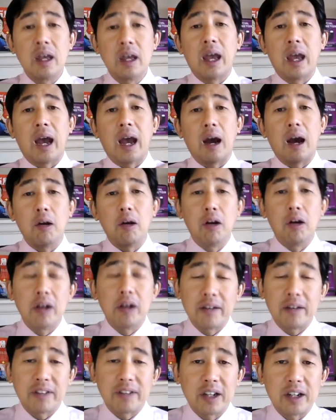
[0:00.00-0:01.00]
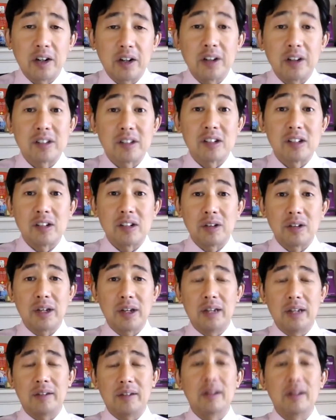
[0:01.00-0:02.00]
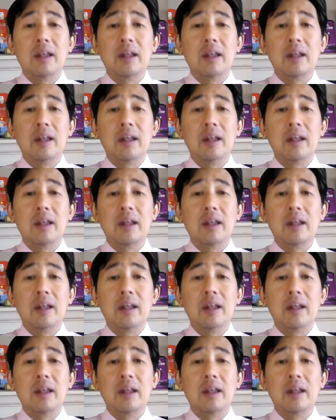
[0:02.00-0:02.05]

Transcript: How long have I got to do it?